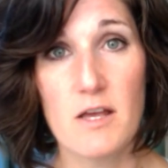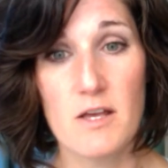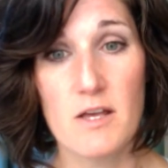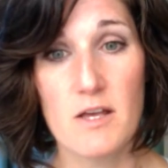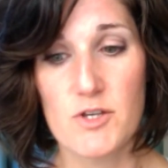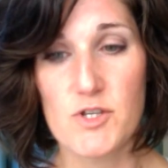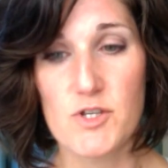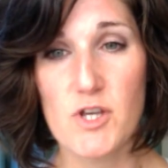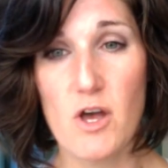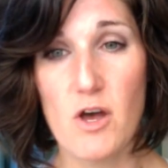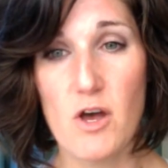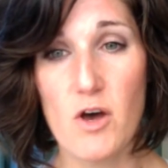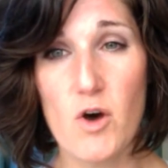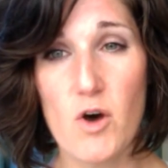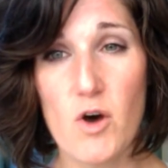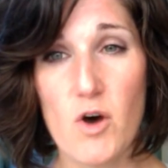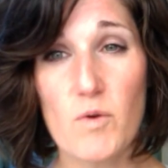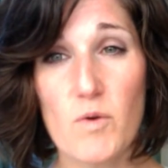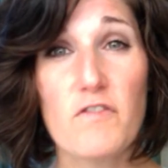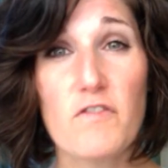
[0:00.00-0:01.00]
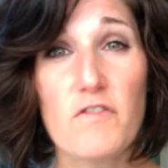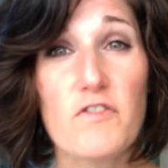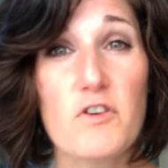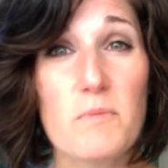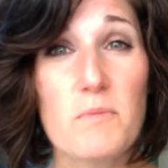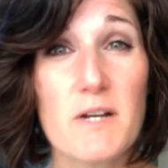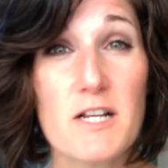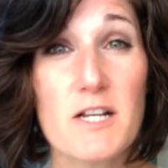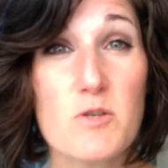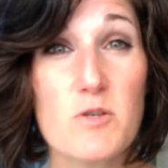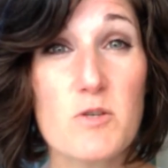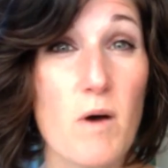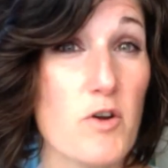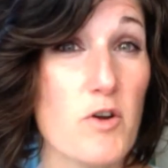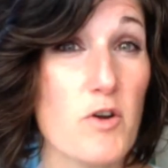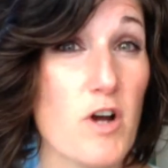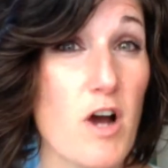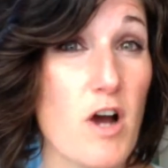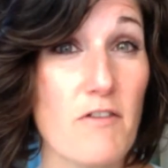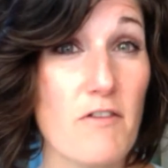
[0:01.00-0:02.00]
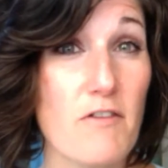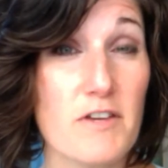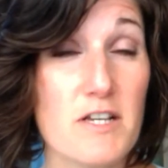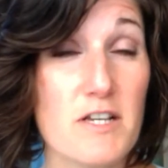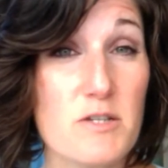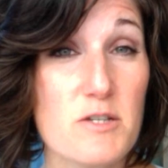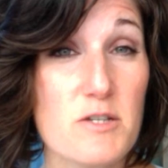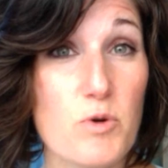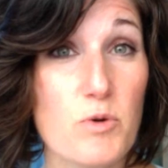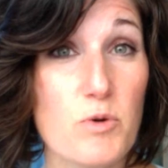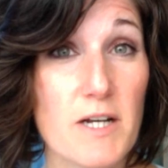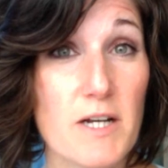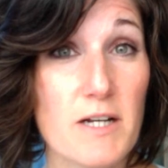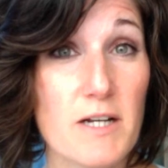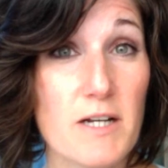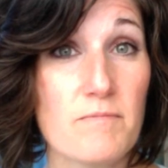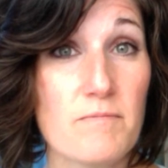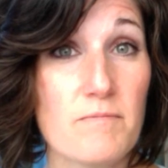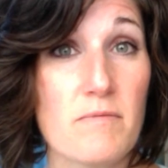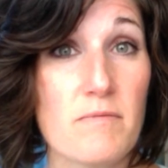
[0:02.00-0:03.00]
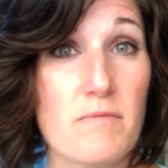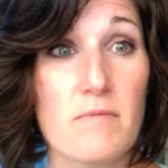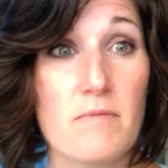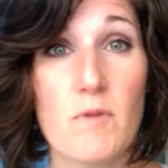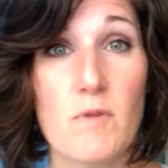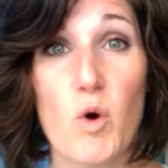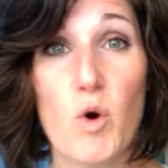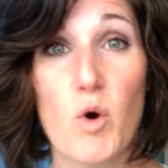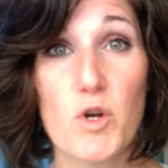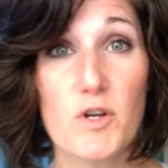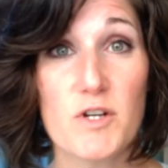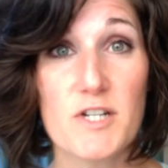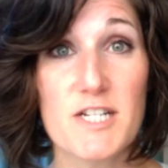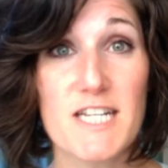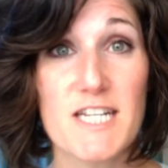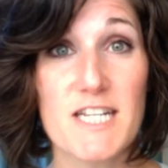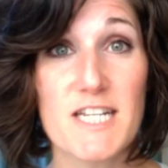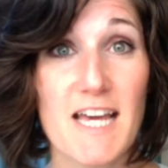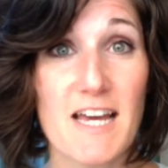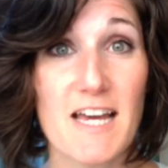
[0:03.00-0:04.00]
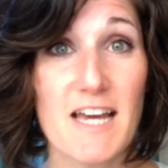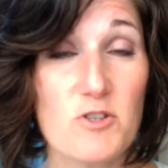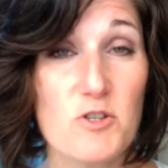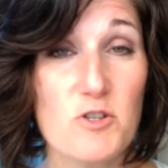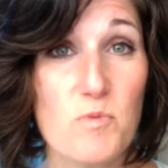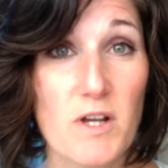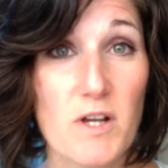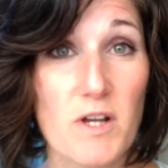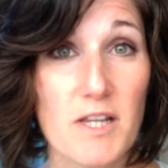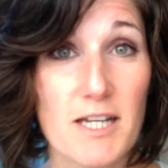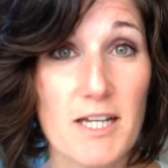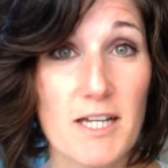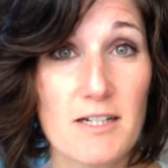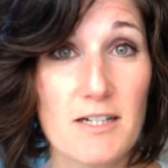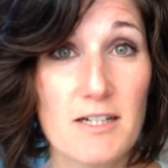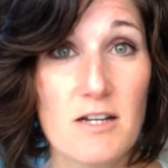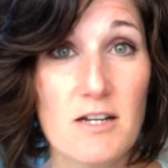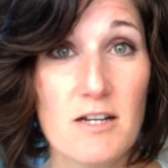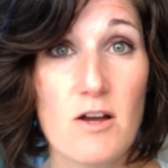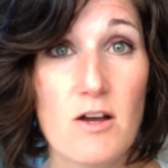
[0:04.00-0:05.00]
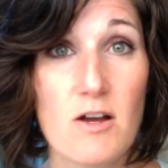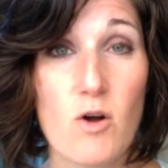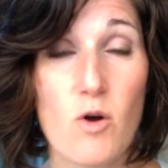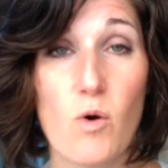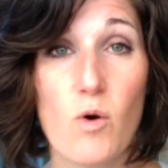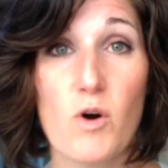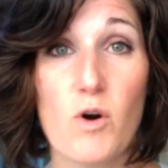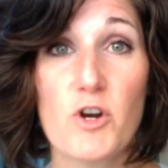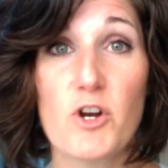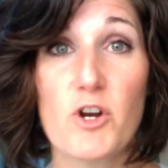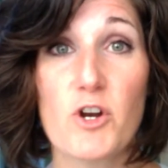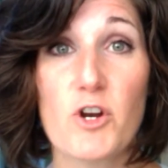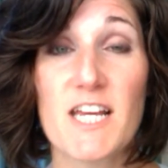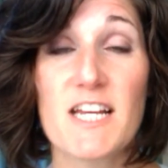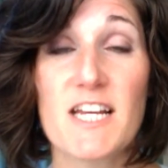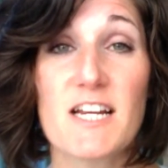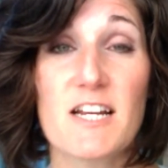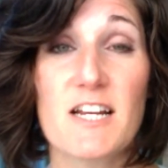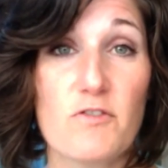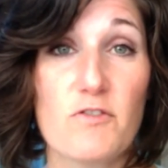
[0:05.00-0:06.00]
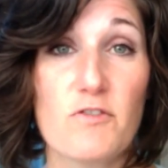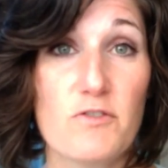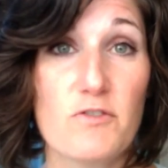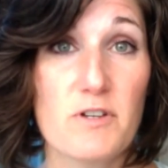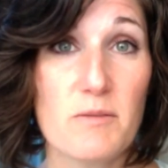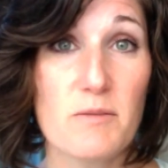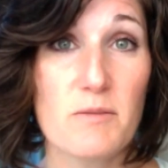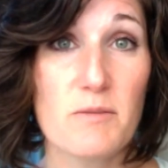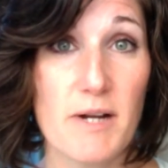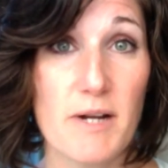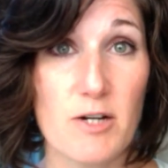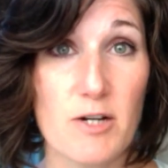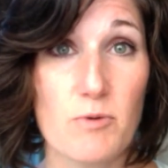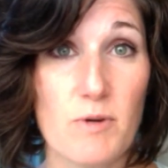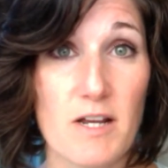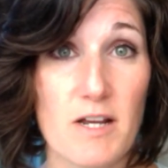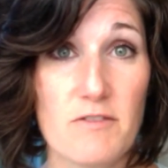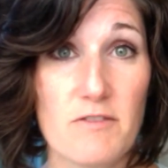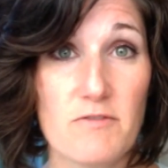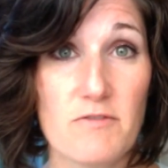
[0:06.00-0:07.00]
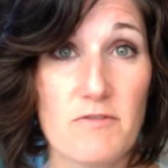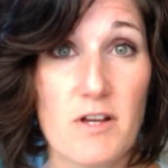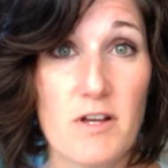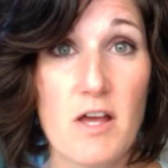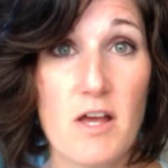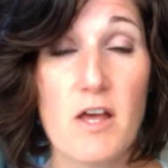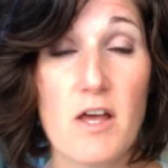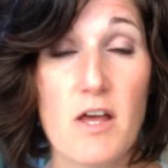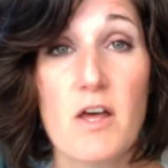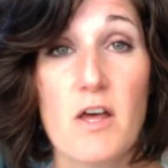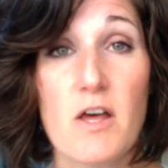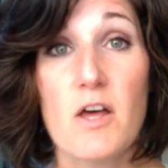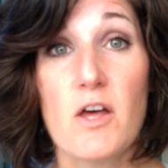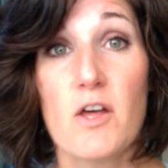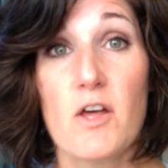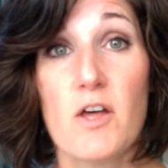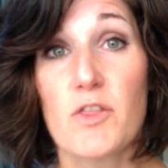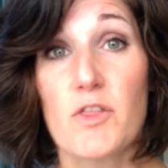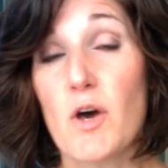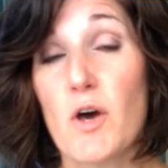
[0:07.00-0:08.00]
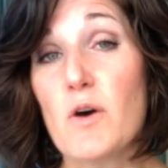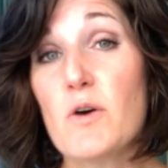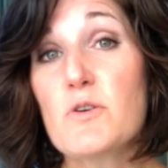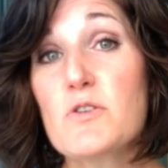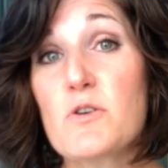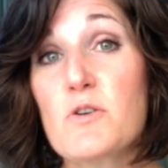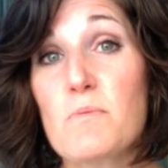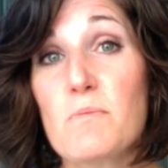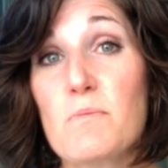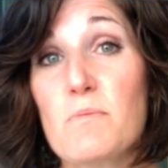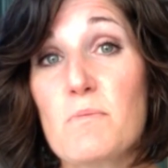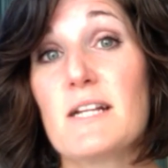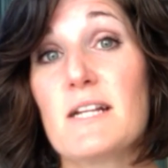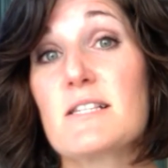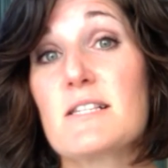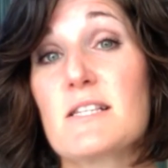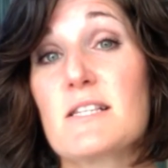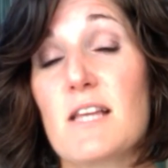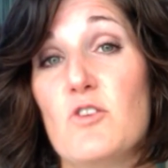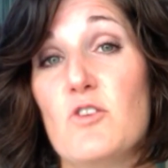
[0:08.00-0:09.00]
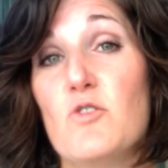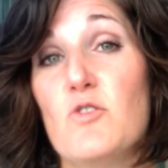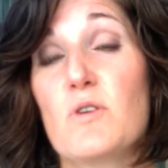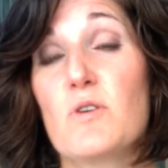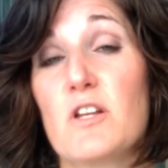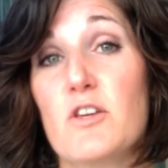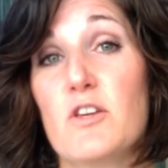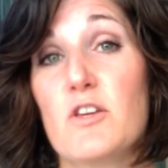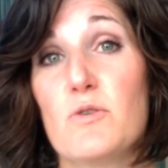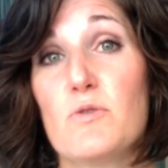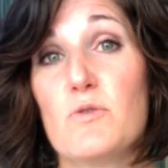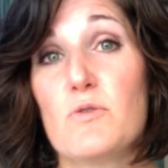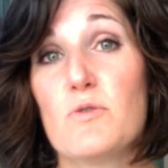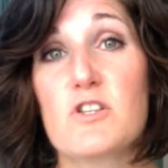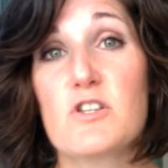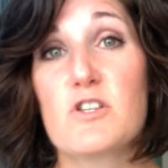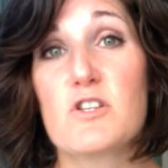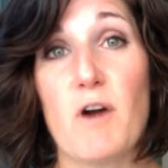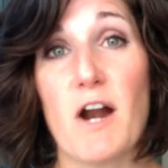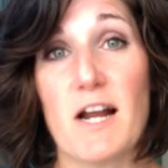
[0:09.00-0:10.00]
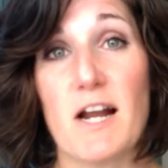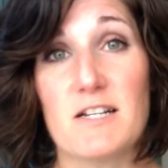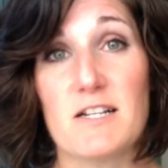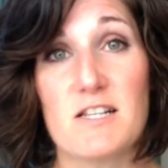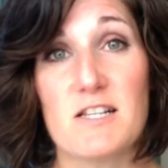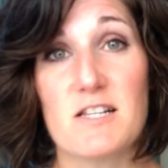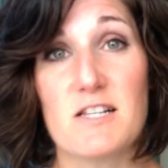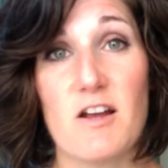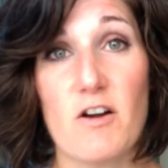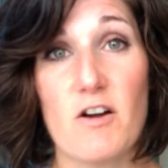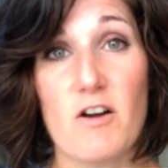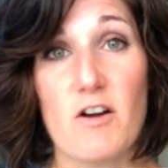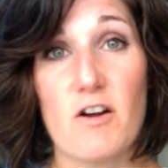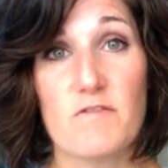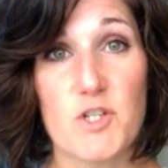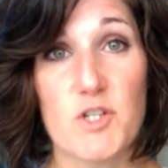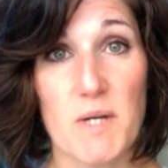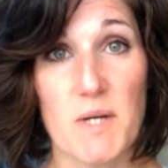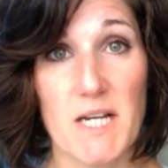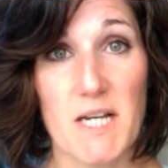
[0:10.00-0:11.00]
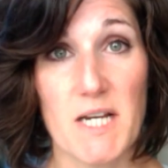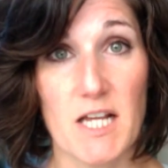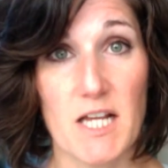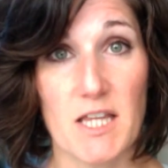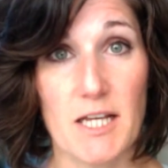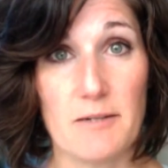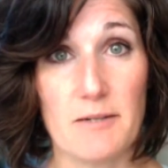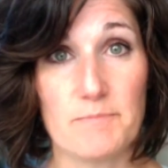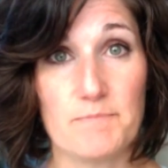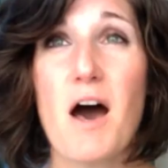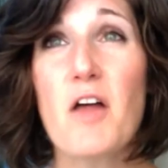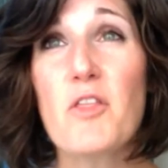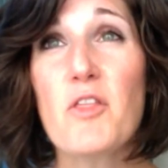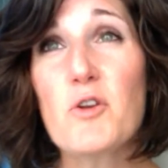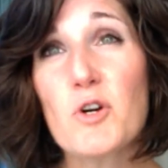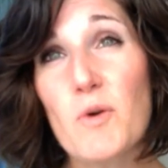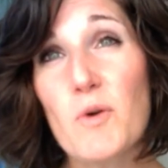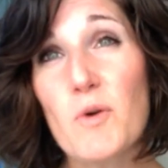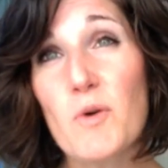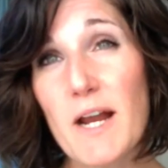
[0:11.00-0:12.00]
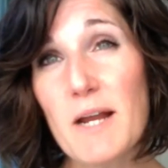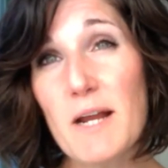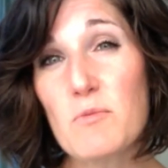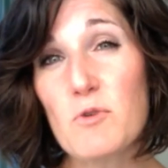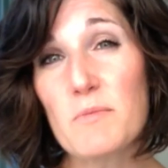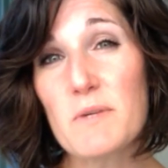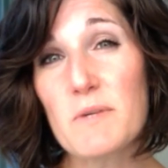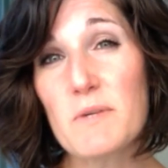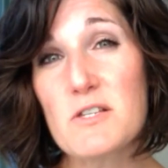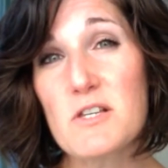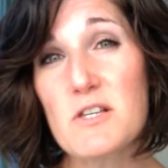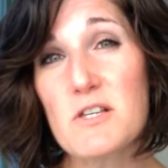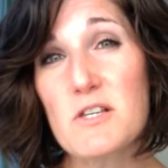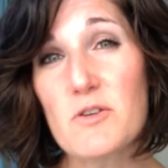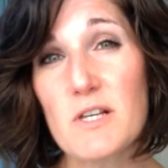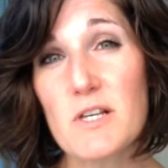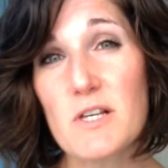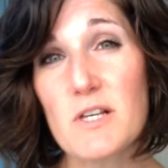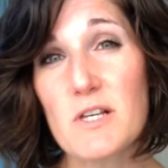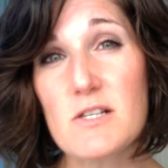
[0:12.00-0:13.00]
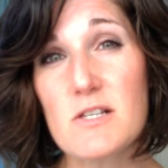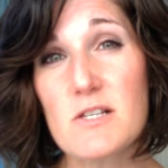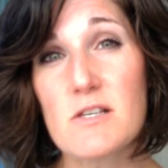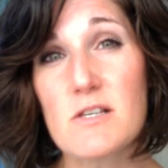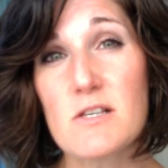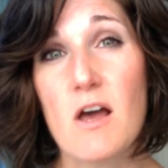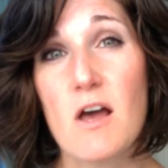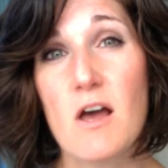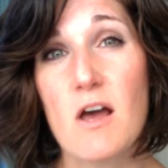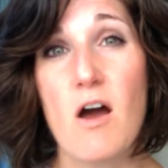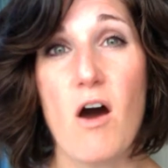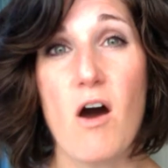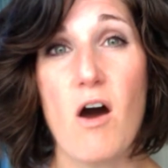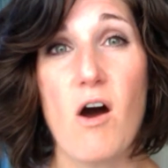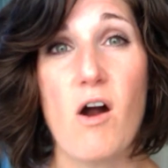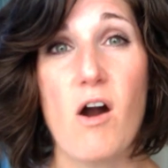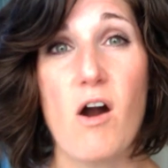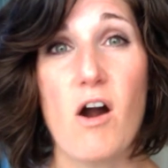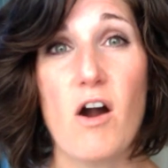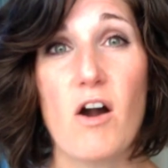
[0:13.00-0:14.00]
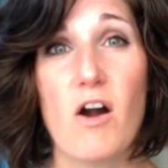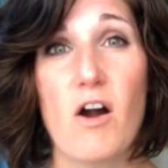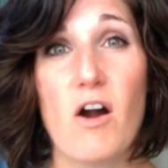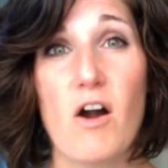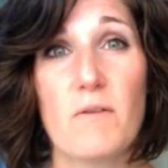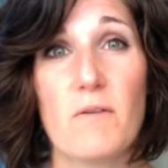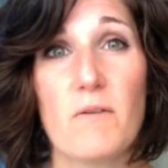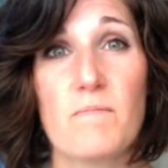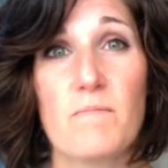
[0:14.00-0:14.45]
So the few minutes while your coffee is brewing, or your tea kettle is boiling, or you're heating your food in the microwave, those are minutes that you can use to practice the art of doing nothing. Other great moments to do this are